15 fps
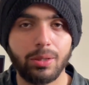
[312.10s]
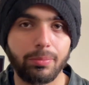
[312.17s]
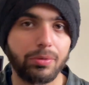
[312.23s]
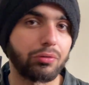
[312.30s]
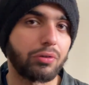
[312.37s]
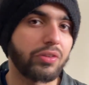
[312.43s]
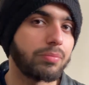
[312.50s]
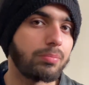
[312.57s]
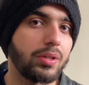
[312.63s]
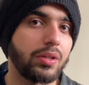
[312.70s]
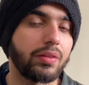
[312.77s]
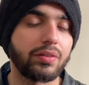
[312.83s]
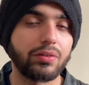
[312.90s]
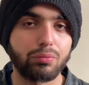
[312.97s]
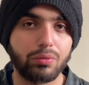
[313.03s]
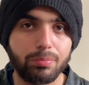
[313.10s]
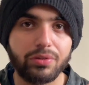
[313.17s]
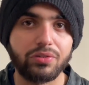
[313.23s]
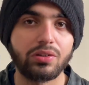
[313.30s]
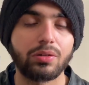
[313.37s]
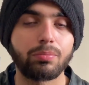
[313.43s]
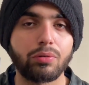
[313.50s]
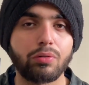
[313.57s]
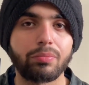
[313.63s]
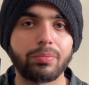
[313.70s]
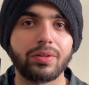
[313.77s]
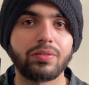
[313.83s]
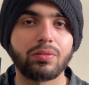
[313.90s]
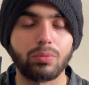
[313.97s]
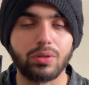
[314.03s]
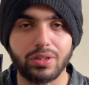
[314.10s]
But trust me, these 1% improvements will